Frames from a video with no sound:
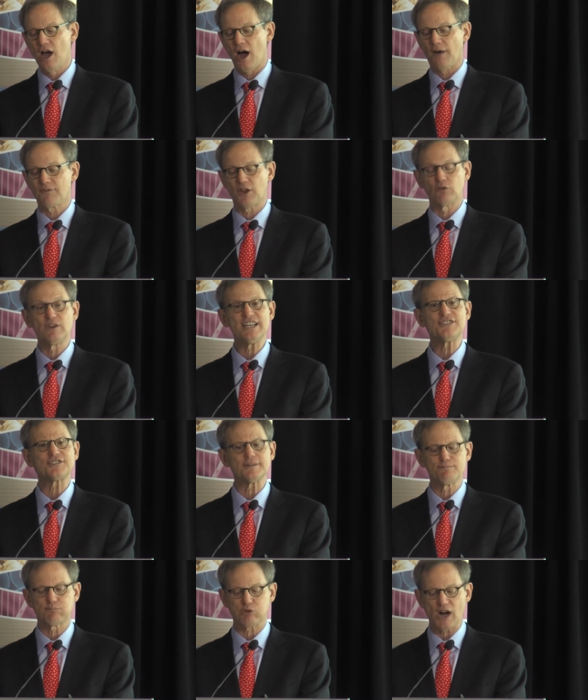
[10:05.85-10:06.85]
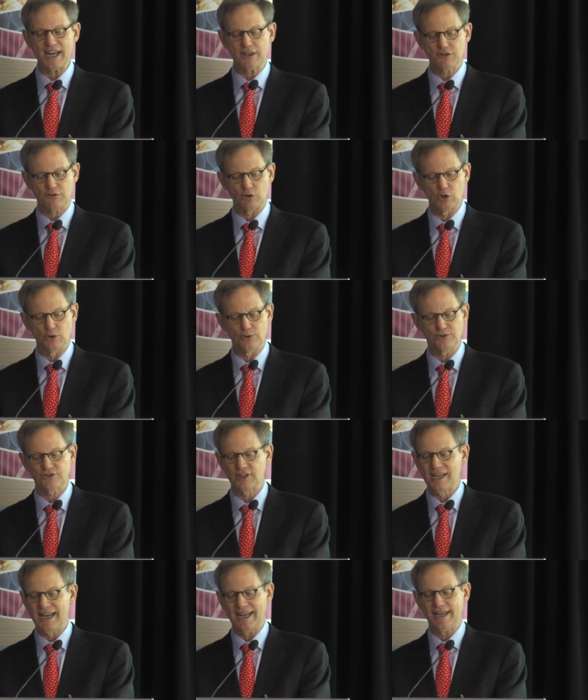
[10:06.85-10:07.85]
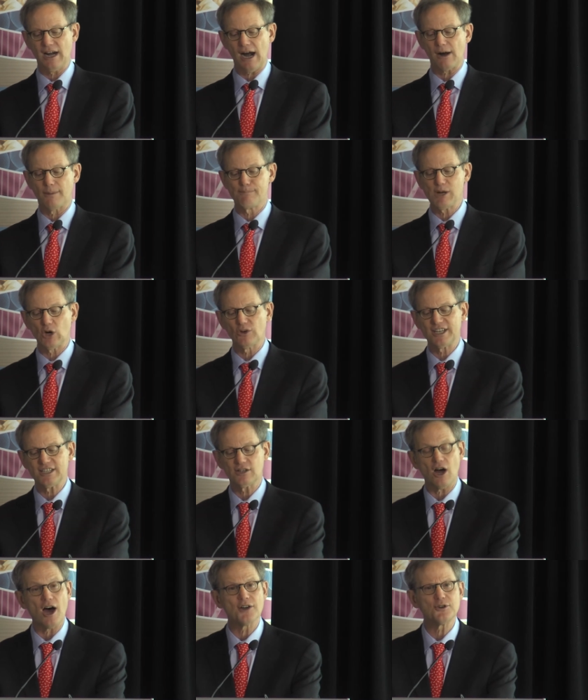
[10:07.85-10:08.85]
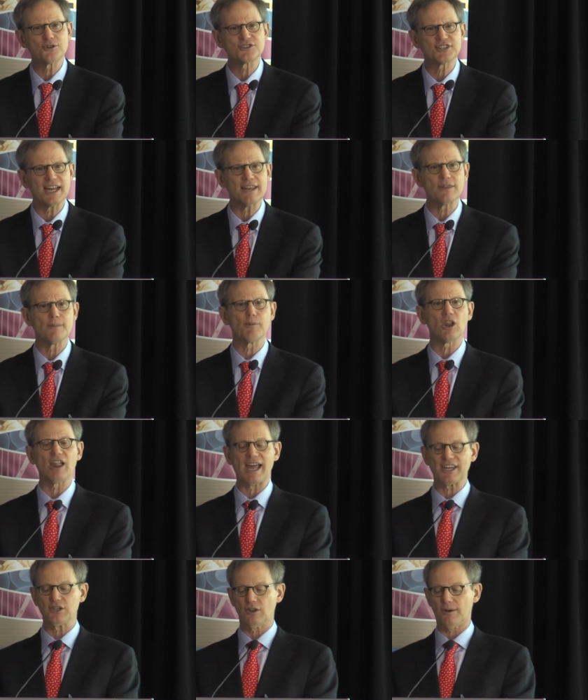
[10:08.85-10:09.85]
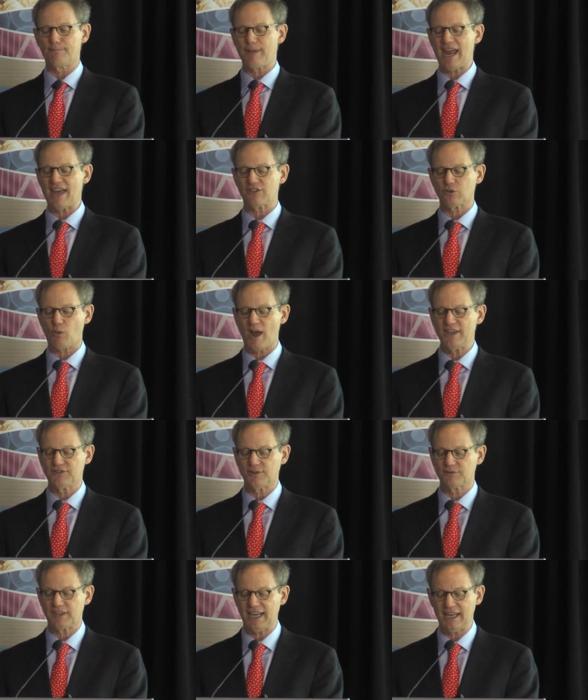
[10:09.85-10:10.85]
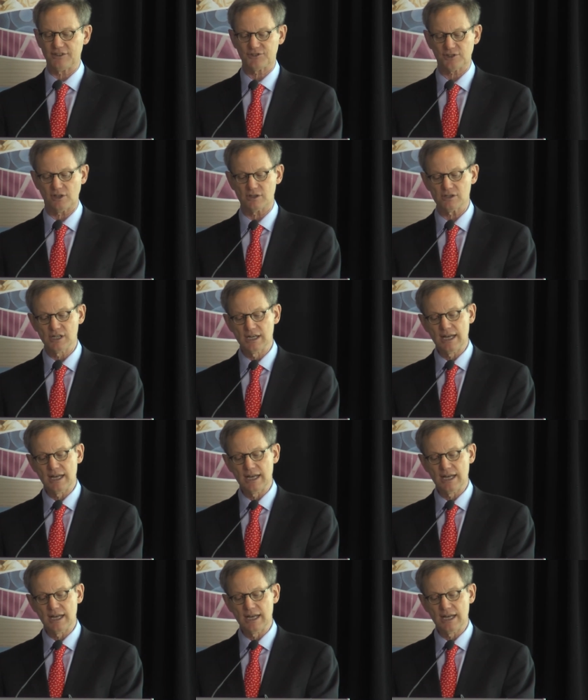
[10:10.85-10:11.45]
of the recent breakthroughs in our ability to understand the molecular pathways of cancer,